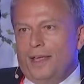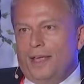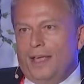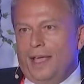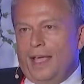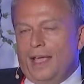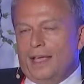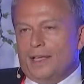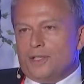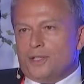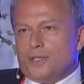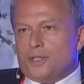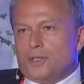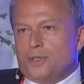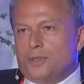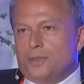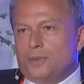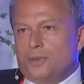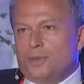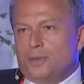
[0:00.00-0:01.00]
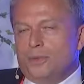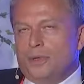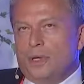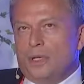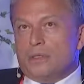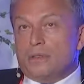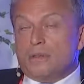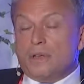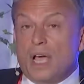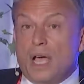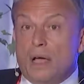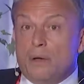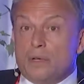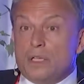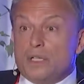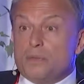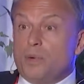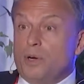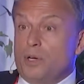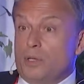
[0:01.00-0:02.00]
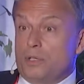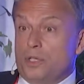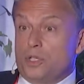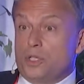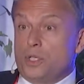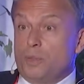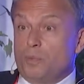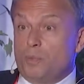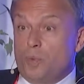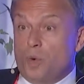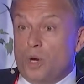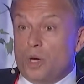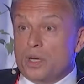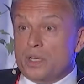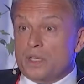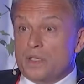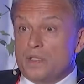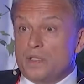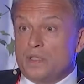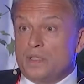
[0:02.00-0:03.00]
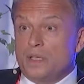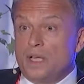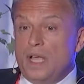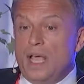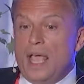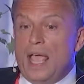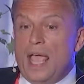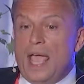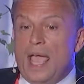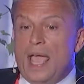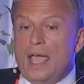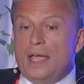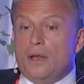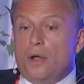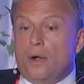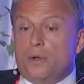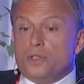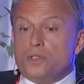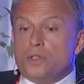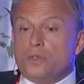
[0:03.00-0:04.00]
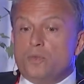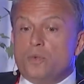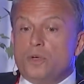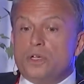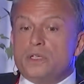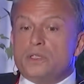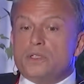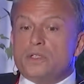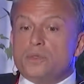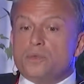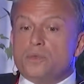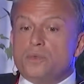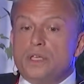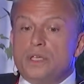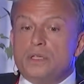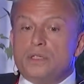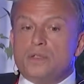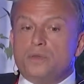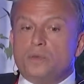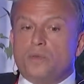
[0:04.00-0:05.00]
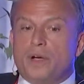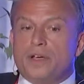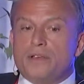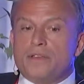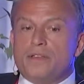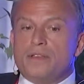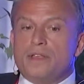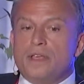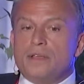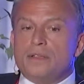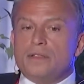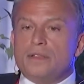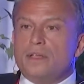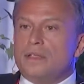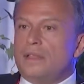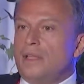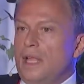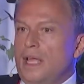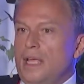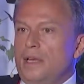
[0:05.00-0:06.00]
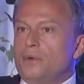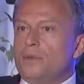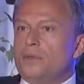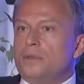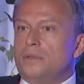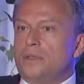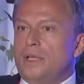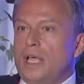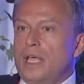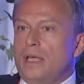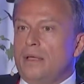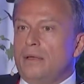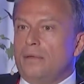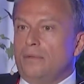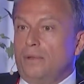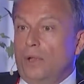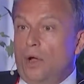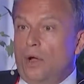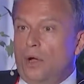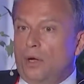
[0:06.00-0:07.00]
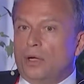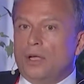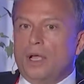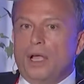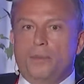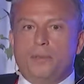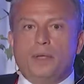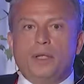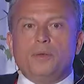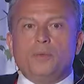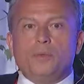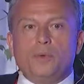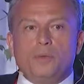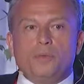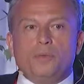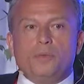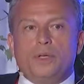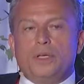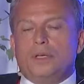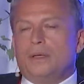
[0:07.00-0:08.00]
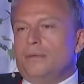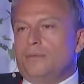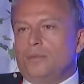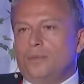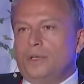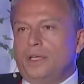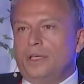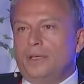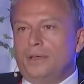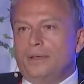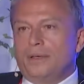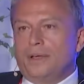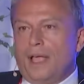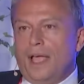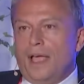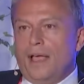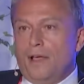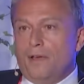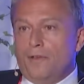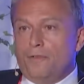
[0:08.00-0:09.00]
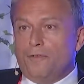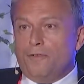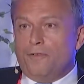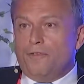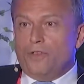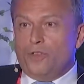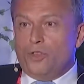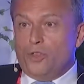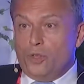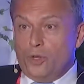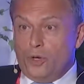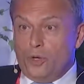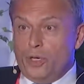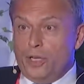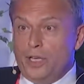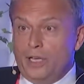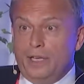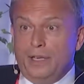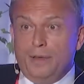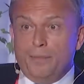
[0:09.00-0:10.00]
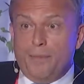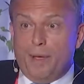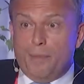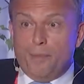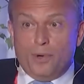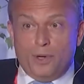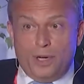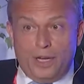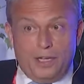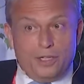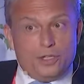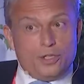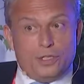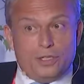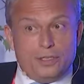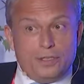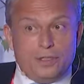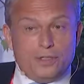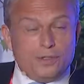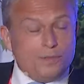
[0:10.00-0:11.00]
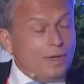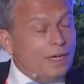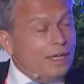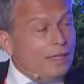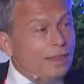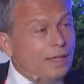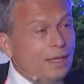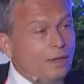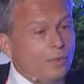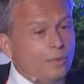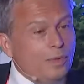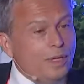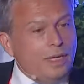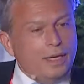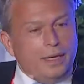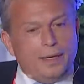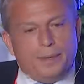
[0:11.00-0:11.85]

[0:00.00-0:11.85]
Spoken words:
as to how this partnership works, and also what is the reason why things at NATO take long. I mean, we have 30 member nations, right, that we